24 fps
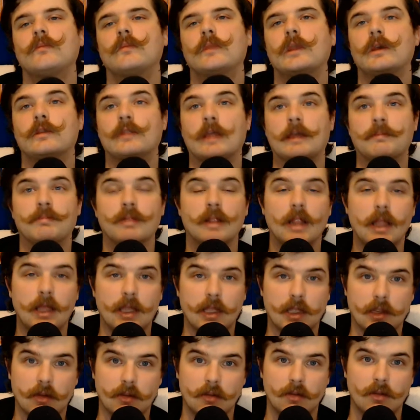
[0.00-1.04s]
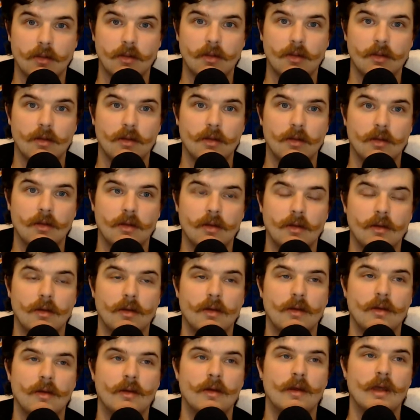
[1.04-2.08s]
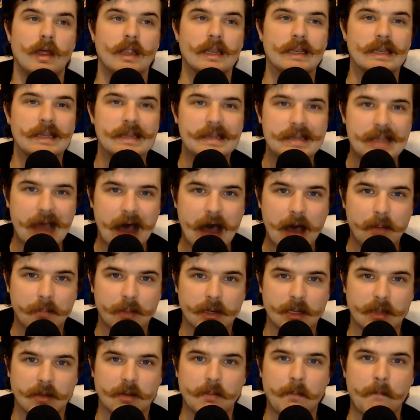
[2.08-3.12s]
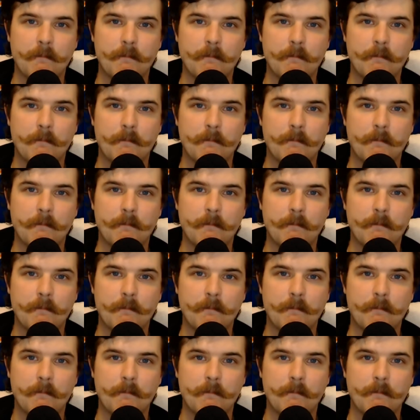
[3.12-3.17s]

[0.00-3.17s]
They played dominant